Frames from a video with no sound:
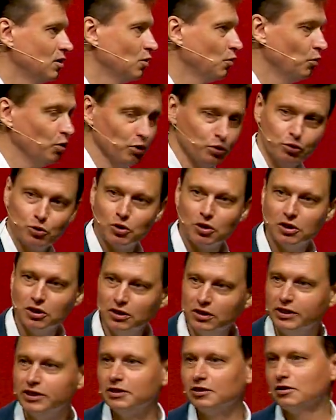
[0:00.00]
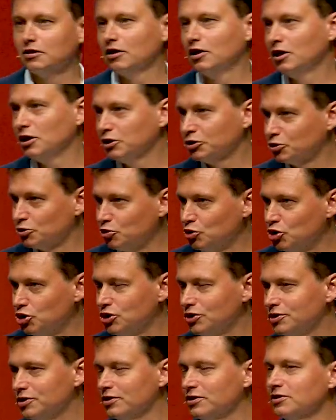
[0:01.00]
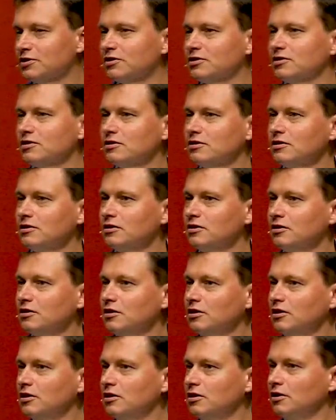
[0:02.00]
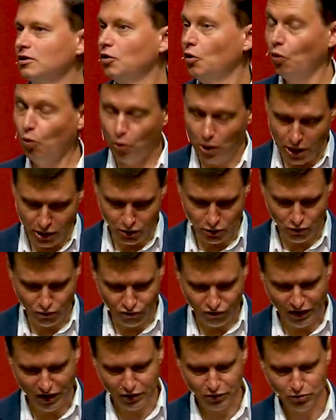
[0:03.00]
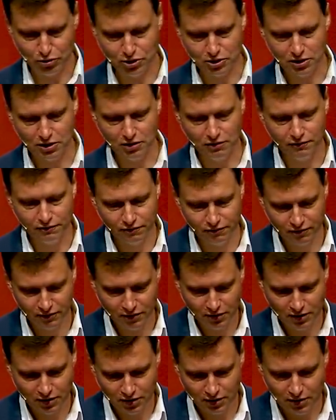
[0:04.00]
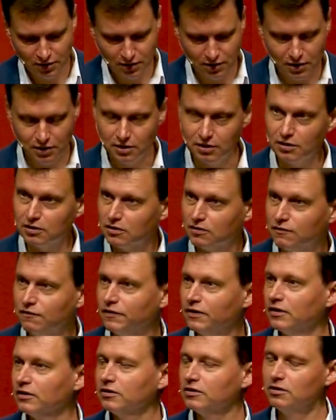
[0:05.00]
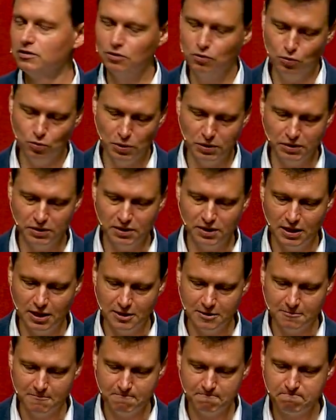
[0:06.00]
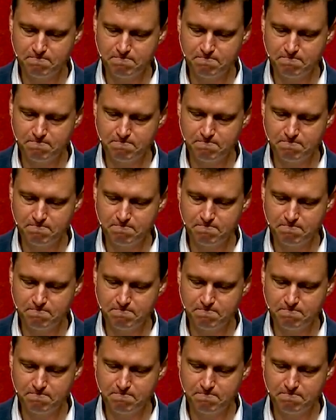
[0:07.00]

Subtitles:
Will you cling on to Jesus when you find yourself in the valley one day?